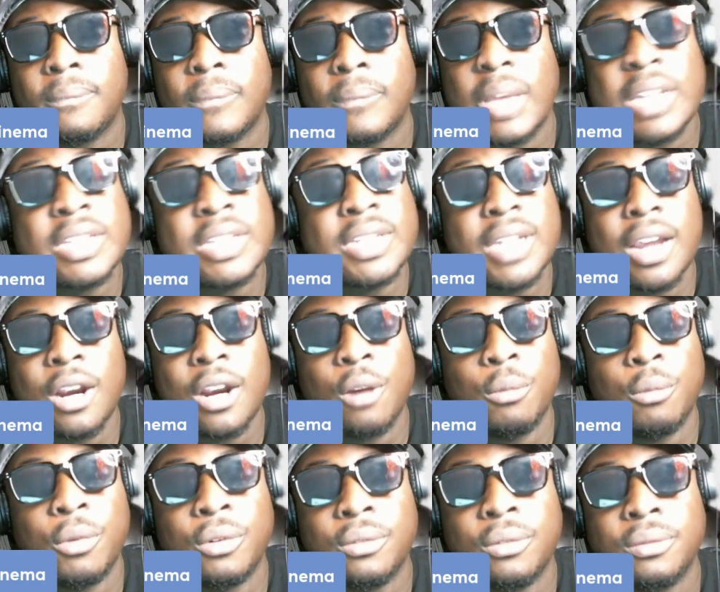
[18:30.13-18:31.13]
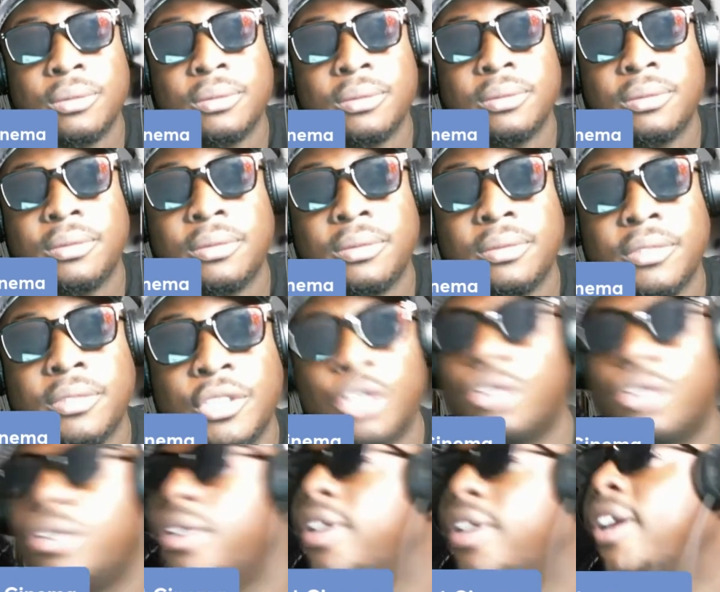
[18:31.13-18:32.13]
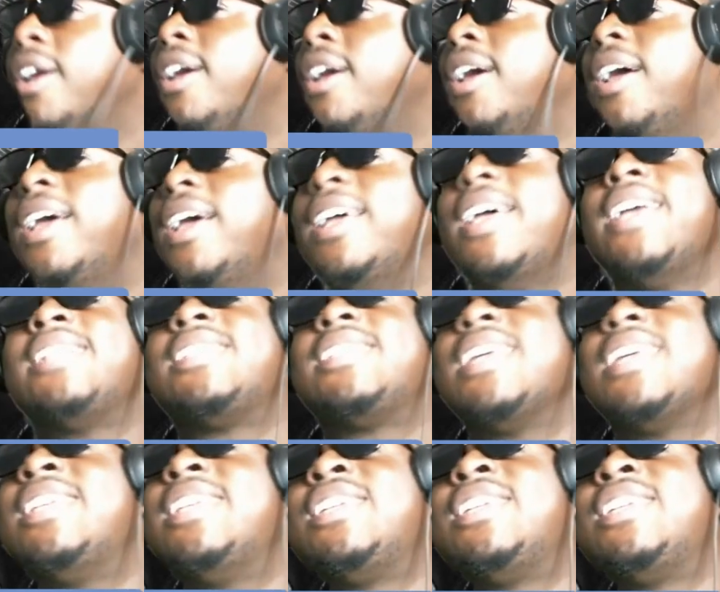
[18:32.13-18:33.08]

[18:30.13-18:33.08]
It's terrible. You're, it's it's